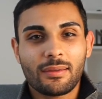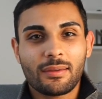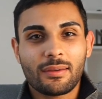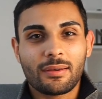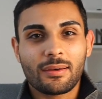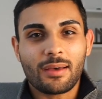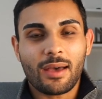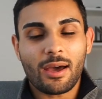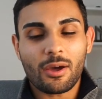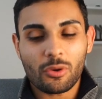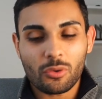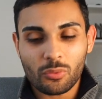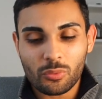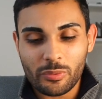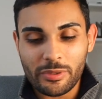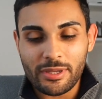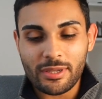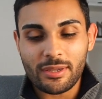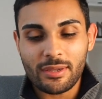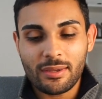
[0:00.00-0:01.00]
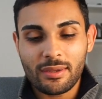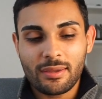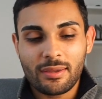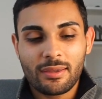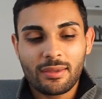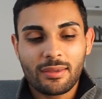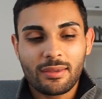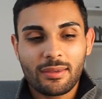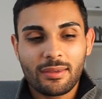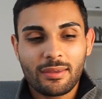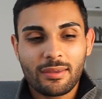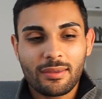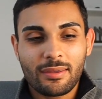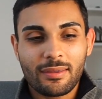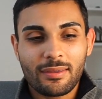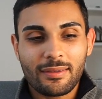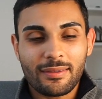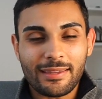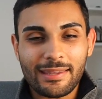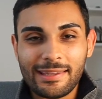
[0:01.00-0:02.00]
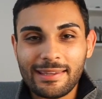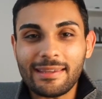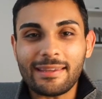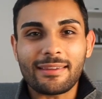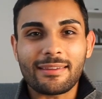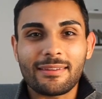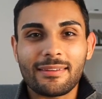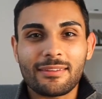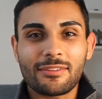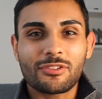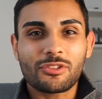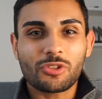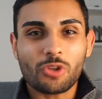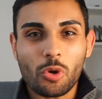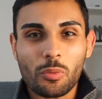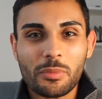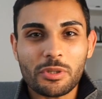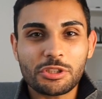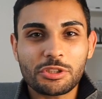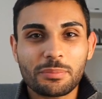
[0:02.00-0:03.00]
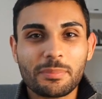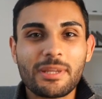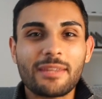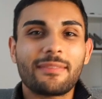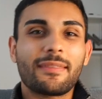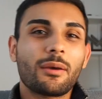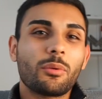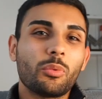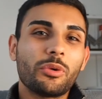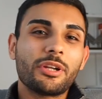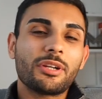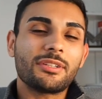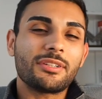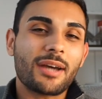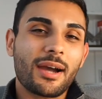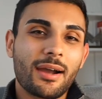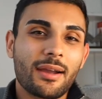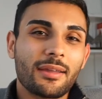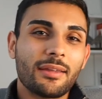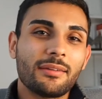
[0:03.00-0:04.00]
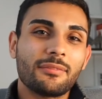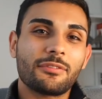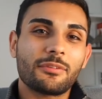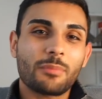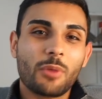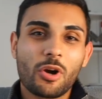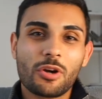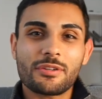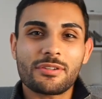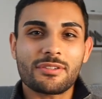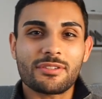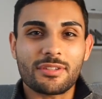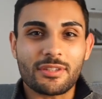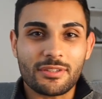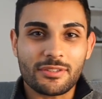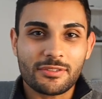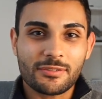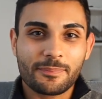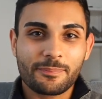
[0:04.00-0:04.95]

How do we eat so much meat that we are dying from heart disease?